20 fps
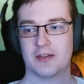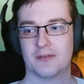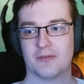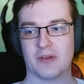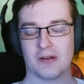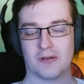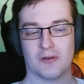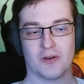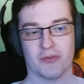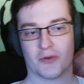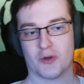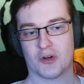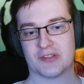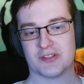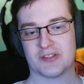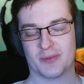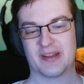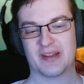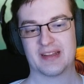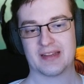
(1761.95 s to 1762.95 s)
Well, of course,
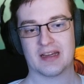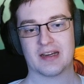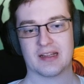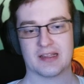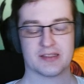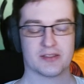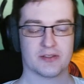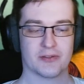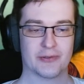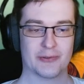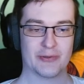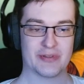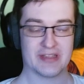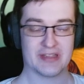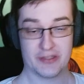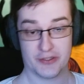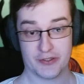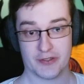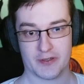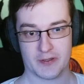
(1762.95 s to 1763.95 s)
so many targets who is
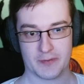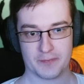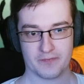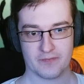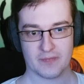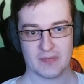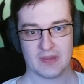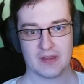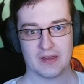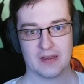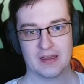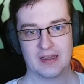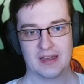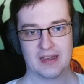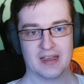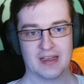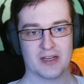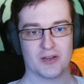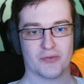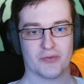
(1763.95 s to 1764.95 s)
injured.
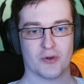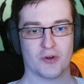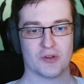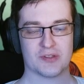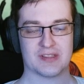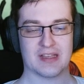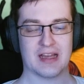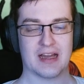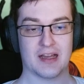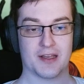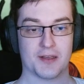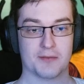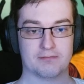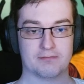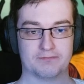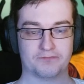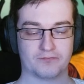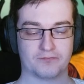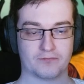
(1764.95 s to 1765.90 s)
And of course I